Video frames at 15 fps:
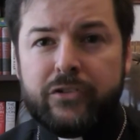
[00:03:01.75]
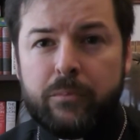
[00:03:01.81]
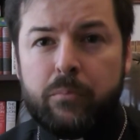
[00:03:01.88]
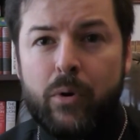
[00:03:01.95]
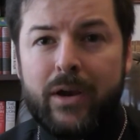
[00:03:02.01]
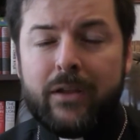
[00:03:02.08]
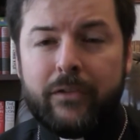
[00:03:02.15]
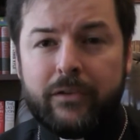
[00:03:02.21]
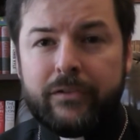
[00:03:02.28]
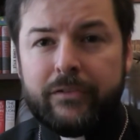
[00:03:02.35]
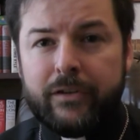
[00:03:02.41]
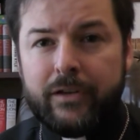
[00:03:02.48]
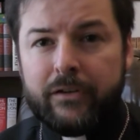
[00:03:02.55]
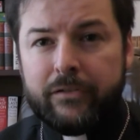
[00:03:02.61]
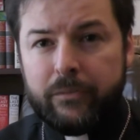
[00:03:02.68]
to bring these
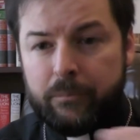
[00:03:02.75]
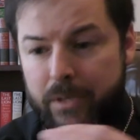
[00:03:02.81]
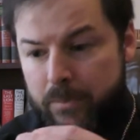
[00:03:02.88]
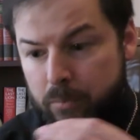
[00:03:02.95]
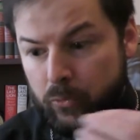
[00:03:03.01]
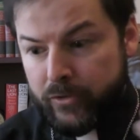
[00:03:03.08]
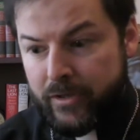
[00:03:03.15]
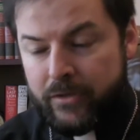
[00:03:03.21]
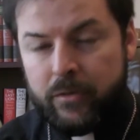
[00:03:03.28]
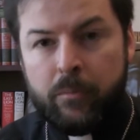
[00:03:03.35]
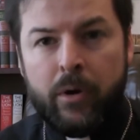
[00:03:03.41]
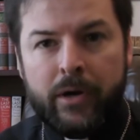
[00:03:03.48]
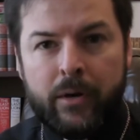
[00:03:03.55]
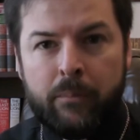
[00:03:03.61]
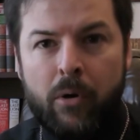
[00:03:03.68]
things that people tend to
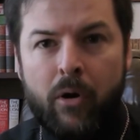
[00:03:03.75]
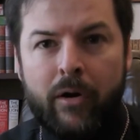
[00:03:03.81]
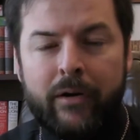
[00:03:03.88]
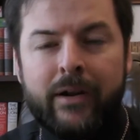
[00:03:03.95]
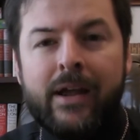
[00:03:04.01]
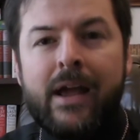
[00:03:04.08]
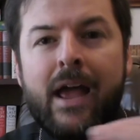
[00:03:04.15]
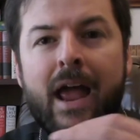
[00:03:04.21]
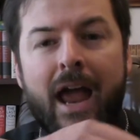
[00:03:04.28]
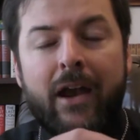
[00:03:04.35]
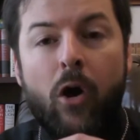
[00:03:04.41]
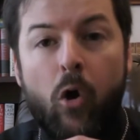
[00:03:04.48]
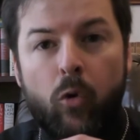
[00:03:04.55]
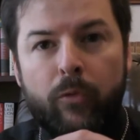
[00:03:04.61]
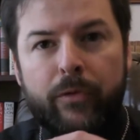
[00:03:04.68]
break apart and
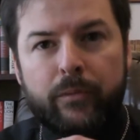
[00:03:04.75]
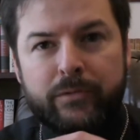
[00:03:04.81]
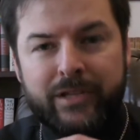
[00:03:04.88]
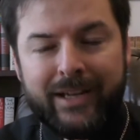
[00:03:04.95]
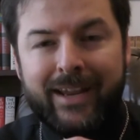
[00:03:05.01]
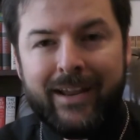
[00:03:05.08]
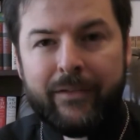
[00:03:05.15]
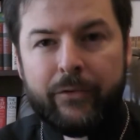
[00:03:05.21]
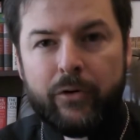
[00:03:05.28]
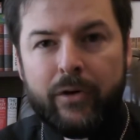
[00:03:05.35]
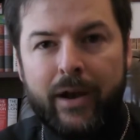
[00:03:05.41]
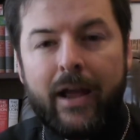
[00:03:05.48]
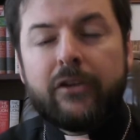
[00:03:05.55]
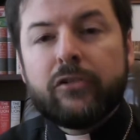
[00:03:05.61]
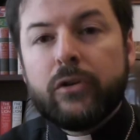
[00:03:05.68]
hold them together.
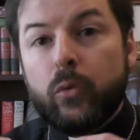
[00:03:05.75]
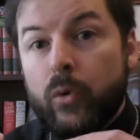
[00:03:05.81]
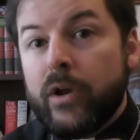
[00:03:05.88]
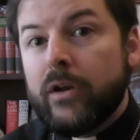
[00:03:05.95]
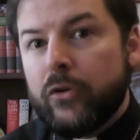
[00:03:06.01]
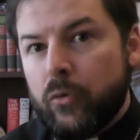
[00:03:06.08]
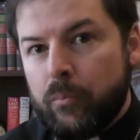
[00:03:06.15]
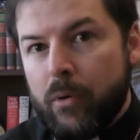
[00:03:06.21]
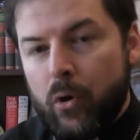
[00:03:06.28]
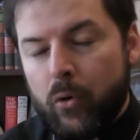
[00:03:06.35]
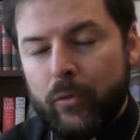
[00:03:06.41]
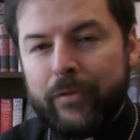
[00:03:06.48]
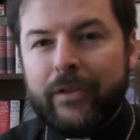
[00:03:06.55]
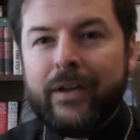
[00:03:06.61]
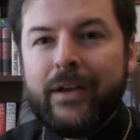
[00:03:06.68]
And actually, we're going to do
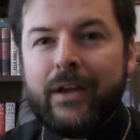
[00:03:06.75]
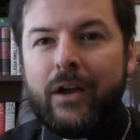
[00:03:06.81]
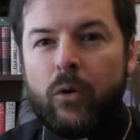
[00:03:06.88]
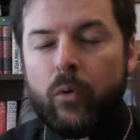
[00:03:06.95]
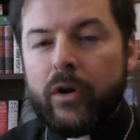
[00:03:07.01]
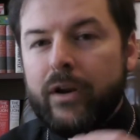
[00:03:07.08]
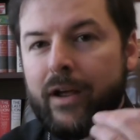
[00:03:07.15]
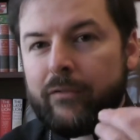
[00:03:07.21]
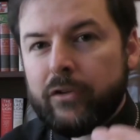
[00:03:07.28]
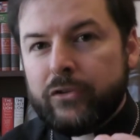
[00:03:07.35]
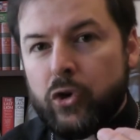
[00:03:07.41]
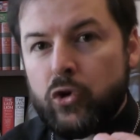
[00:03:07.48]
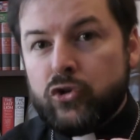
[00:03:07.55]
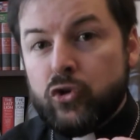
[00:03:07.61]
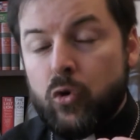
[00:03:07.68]
both. We're going to have
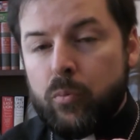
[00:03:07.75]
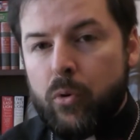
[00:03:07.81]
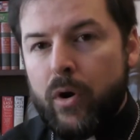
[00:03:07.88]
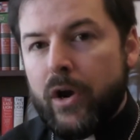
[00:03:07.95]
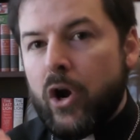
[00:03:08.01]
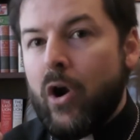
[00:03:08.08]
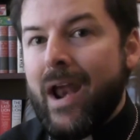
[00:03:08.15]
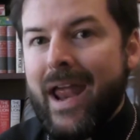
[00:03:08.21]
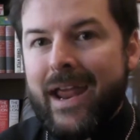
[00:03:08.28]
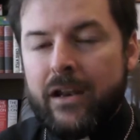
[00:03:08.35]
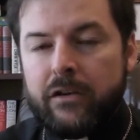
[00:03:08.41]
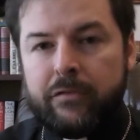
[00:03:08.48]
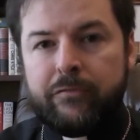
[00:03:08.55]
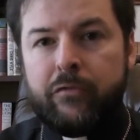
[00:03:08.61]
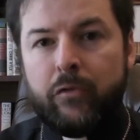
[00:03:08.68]
liturgical prayer
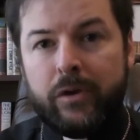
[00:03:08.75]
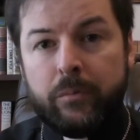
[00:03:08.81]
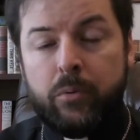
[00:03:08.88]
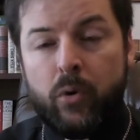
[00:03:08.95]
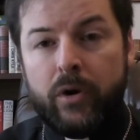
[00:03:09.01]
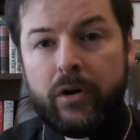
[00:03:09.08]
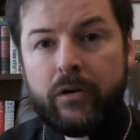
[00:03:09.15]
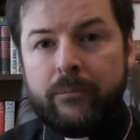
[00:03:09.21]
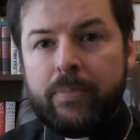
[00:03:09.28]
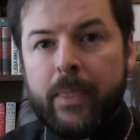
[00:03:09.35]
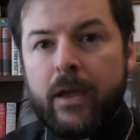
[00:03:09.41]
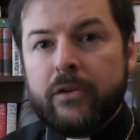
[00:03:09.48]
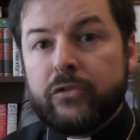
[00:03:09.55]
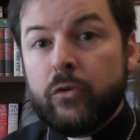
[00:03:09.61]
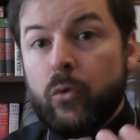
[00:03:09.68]
and free prayer
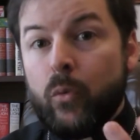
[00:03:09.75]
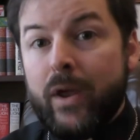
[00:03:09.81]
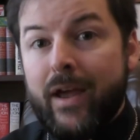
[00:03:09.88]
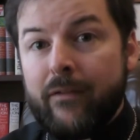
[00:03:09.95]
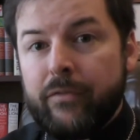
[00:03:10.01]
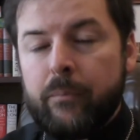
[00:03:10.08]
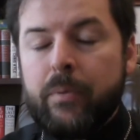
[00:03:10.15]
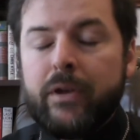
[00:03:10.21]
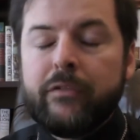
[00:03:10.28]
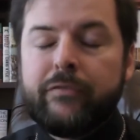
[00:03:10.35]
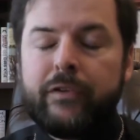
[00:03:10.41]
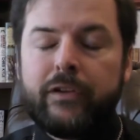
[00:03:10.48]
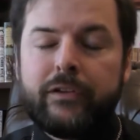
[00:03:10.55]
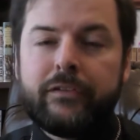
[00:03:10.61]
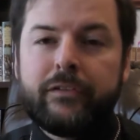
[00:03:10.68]
so that we have the
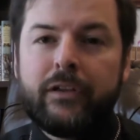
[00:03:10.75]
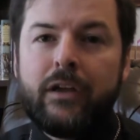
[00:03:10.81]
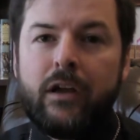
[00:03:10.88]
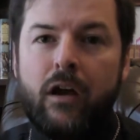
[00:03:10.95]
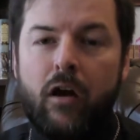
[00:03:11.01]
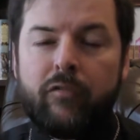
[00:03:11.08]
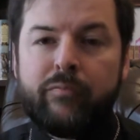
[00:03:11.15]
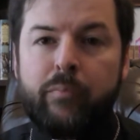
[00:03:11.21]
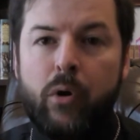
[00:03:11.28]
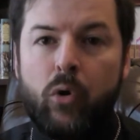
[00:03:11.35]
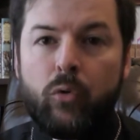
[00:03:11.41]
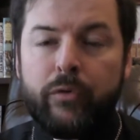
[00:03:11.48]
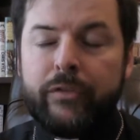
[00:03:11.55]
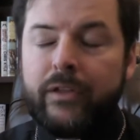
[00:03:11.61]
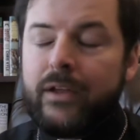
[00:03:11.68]
benefits of
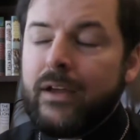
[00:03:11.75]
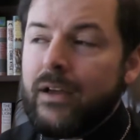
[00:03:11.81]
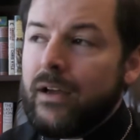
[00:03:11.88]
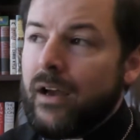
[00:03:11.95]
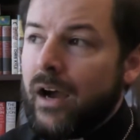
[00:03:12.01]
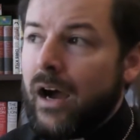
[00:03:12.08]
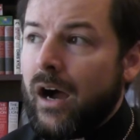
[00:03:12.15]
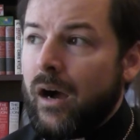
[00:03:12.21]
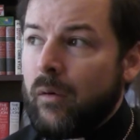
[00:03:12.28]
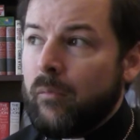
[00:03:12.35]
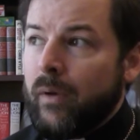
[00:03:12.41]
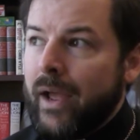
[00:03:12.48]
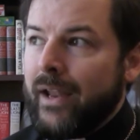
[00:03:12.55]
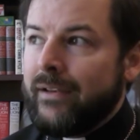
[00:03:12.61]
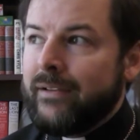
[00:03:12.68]
both.
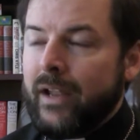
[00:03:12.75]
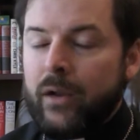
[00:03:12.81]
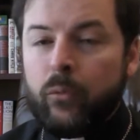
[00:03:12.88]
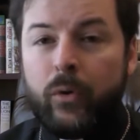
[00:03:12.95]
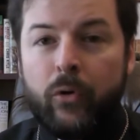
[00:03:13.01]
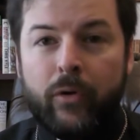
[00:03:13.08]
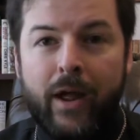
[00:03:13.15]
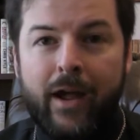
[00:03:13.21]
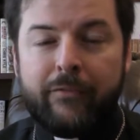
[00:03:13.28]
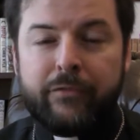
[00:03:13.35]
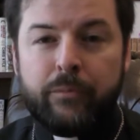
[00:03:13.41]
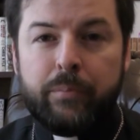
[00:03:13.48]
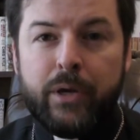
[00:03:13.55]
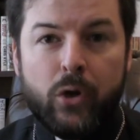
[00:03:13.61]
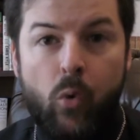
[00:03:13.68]
And we don't have to
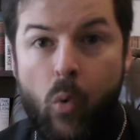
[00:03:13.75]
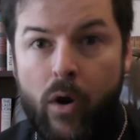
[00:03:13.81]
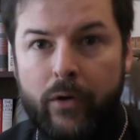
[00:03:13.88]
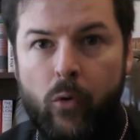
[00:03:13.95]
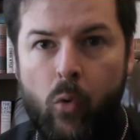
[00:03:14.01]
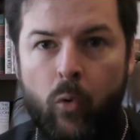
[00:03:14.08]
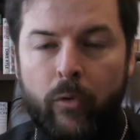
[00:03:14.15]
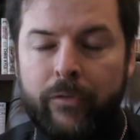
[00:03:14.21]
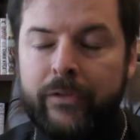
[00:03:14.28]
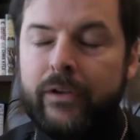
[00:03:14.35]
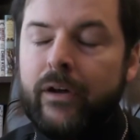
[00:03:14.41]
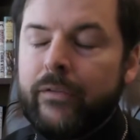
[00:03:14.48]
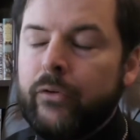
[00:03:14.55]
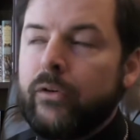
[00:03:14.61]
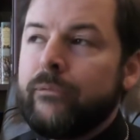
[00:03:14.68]
pick one or the
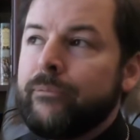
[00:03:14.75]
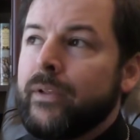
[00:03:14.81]
other